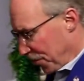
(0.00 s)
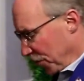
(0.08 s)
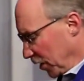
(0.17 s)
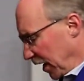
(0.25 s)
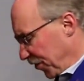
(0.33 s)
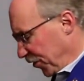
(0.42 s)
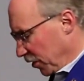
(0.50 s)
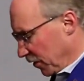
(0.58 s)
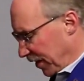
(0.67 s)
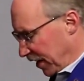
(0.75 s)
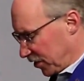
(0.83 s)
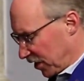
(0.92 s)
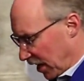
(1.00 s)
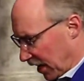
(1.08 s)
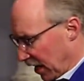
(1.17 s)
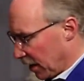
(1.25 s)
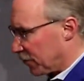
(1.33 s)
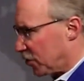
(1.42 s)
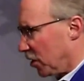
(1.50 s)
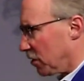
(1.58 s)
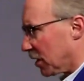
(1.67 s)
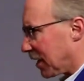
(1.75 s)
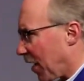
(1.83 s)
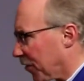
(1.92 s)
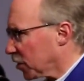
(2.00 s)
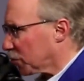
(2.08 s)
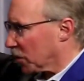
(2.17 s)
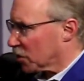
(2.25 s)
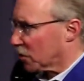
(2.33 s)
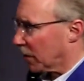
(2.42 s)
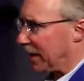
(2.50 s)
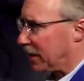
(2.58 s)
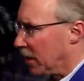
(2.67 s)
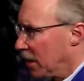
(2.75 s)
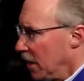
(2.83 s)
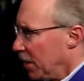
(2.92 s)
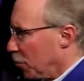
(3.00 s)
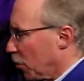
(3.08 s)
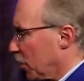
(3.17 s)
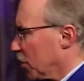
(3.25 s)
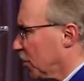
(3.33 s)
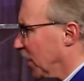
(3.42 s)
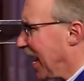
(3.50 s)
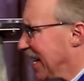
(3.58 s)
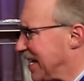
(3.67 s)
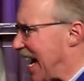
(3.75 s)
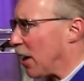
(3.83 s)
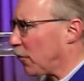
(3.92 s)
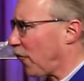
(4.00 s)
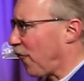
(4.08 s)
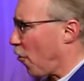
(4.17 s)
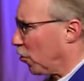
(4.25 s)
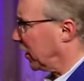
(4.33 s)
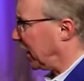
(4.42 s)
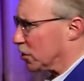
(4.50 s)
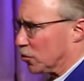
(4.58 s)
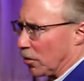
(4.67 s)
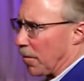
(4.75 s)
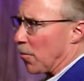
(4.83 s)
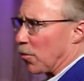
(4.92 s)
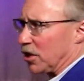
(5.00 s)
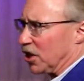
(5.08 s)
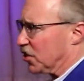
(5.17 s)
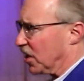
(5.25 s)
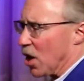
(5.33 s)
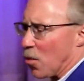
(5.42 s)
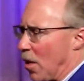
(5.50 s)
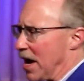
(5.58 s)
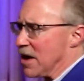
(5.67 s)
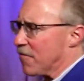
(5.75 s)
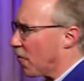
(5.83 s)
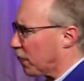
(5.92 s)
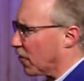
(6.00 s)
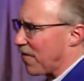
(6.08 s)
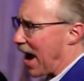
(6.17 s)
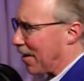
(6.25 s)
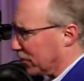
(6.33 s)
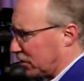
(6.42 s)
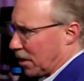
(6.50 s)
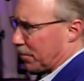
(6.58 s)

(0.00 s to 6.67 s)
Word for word: the 30th year of Asa, king of Judah. Now, this one's great. We're going to see a downfall in Israel, but we're going to see a wave of revival.